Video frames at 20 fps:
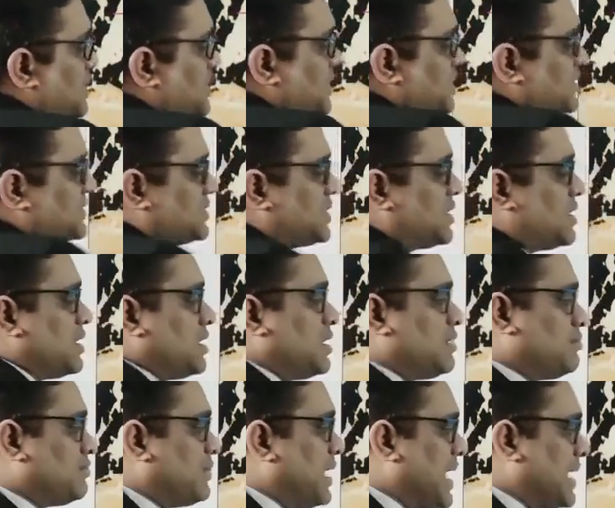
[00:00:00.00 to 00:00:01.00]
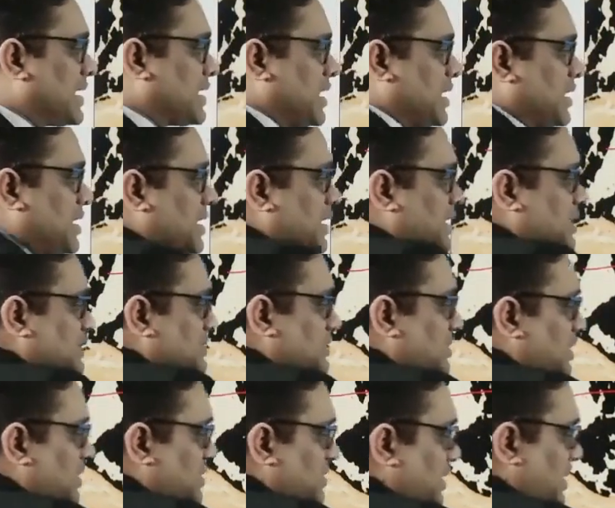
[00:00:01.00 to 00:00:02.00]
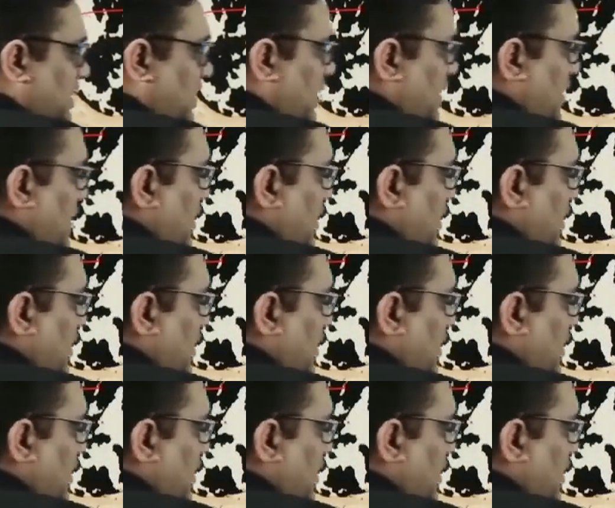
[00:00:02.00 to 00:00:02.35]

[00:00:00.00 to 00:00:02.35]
these black areas are the